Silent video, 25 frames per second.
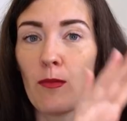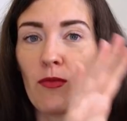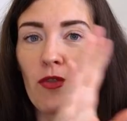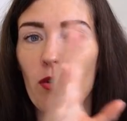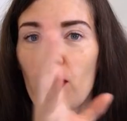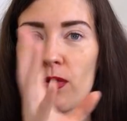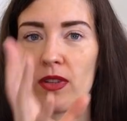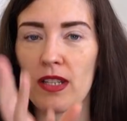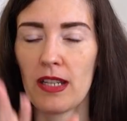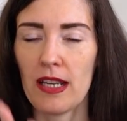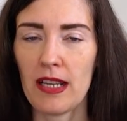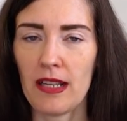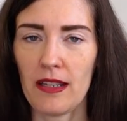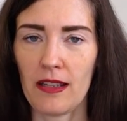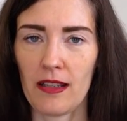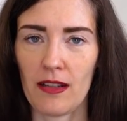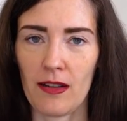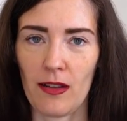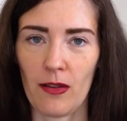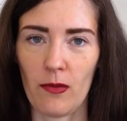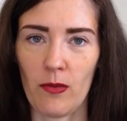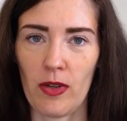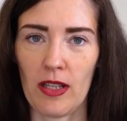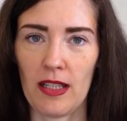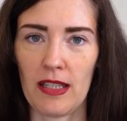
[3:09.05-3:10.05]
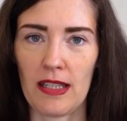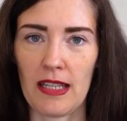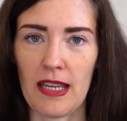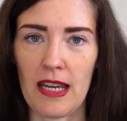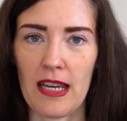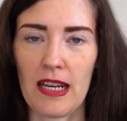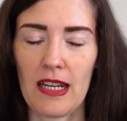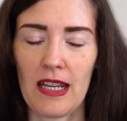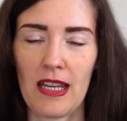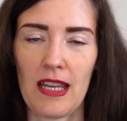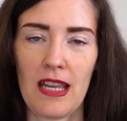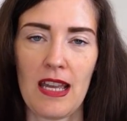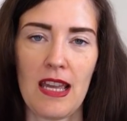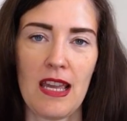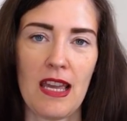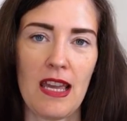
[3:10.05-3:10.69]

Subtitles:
process on one side,